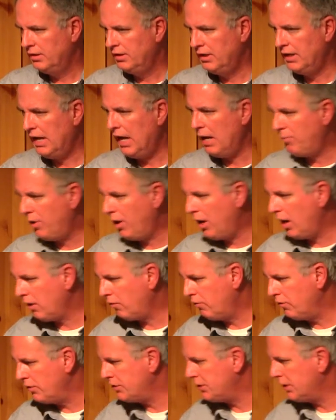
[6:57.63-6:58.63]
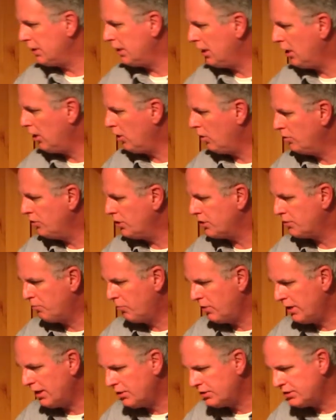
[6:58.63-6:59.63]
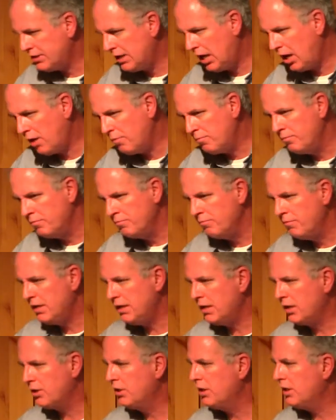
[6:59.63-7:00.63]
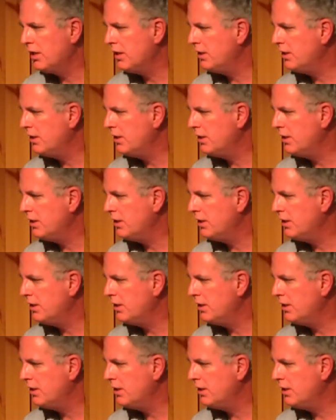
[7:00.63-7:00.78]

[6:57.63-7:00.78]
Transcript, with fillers: And hypocrisy, you know, just brings down many a good